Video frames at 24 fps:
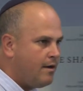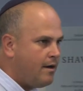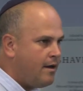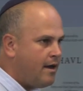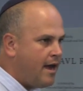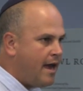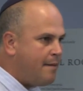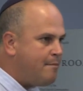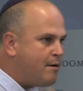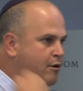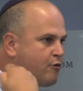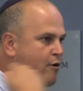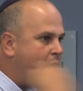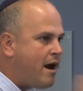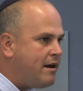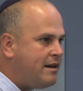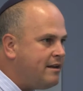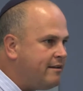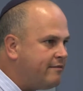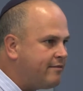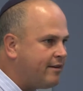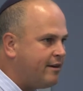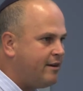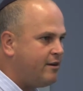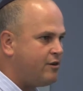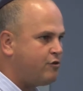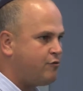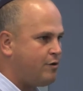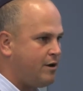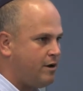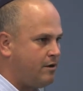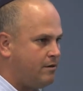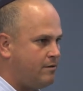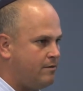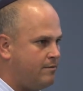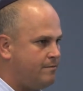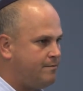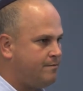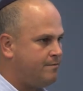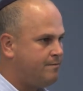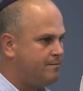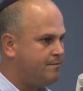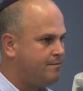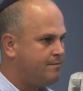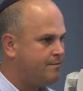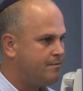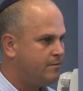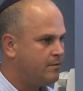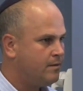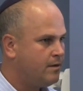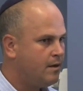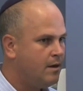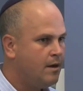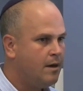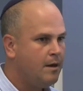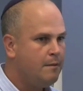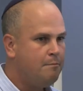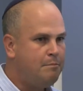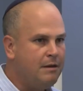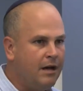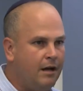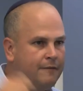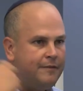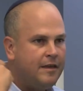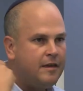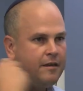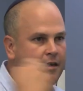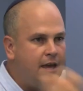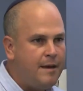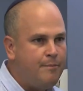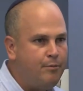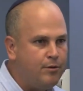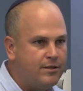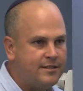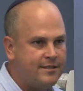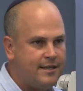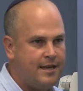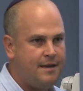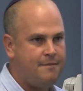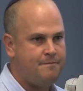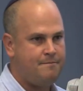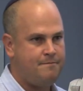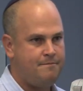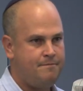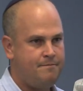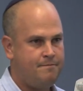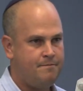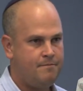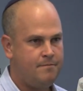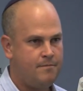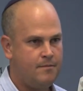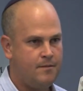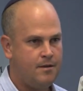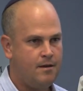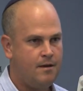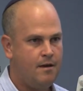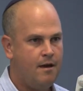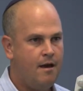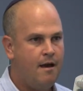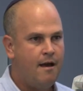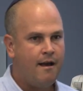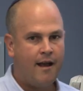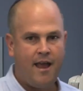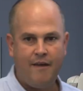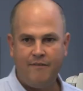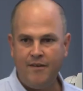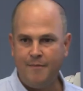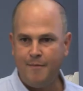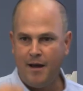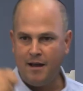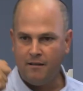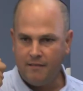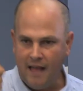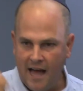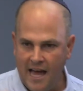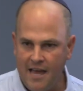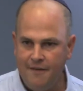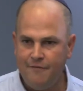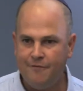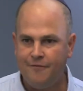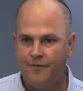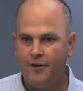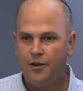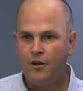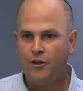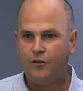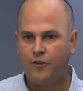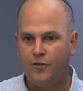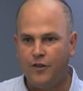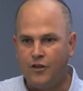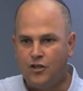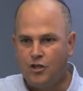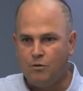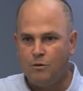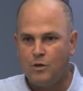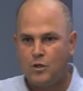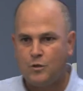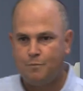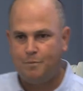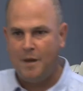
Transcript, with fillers: immigrating to Israel, building kibbutzim, giving my life to the Jewish